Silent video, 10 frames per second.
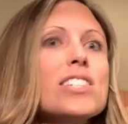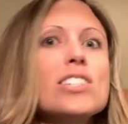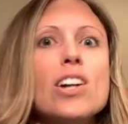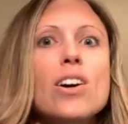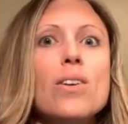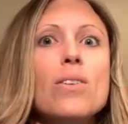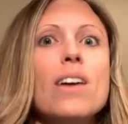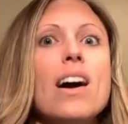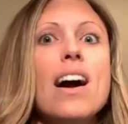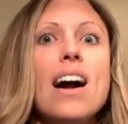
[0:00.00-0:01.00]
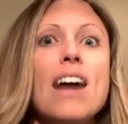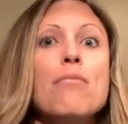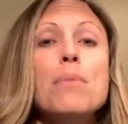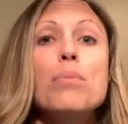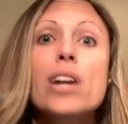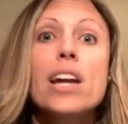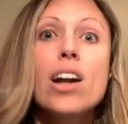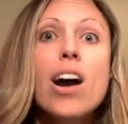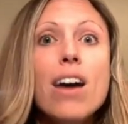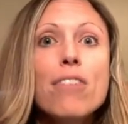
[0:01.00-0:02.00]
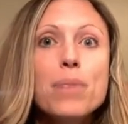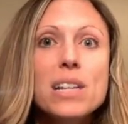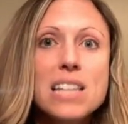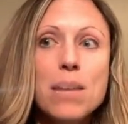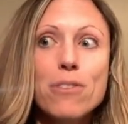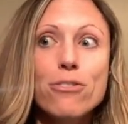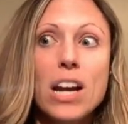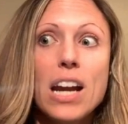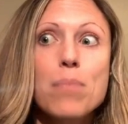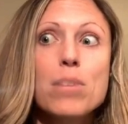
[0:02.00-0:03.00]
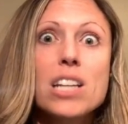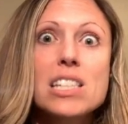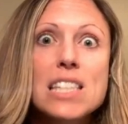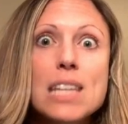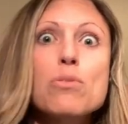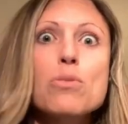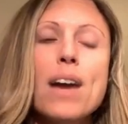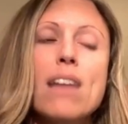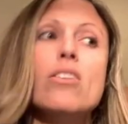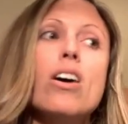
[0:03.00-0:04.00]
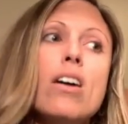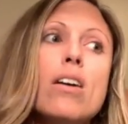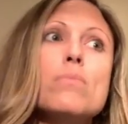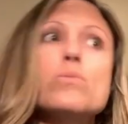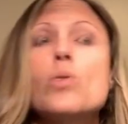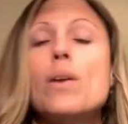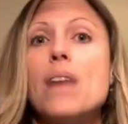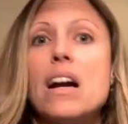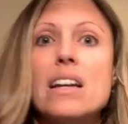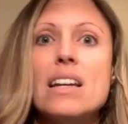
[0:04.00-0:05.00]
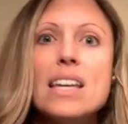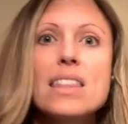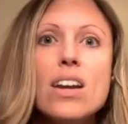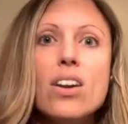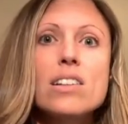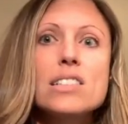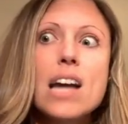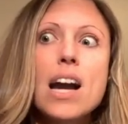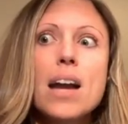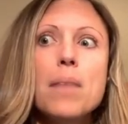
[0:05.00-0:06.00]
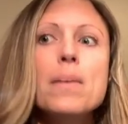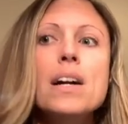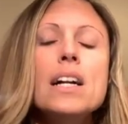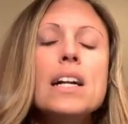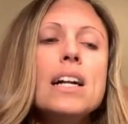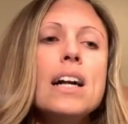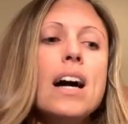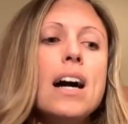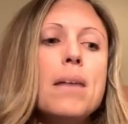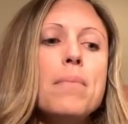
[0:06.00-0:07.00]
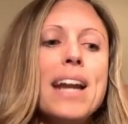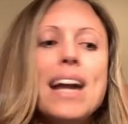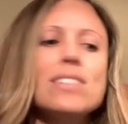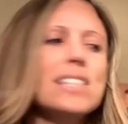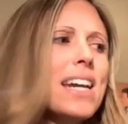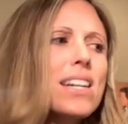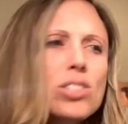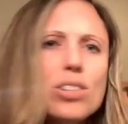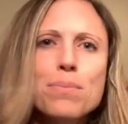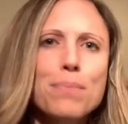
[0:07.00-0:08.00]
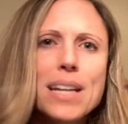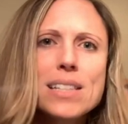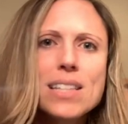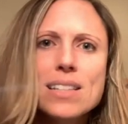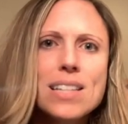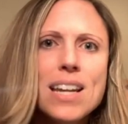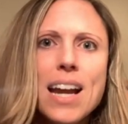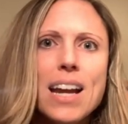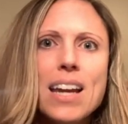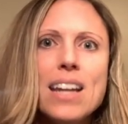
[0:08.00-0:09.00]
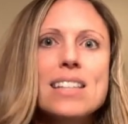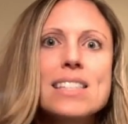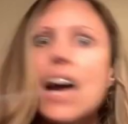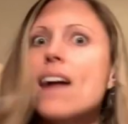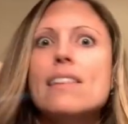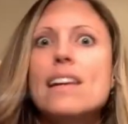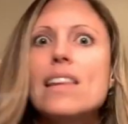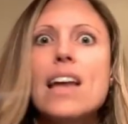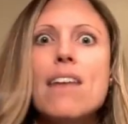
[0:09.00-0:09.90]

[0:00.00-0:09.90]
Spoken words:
So I've been putting it off because I'm afraid I'm going to sleep through my alarms or I'm not going to get there on time. And I have to take a certain medicine tonight at exactly 11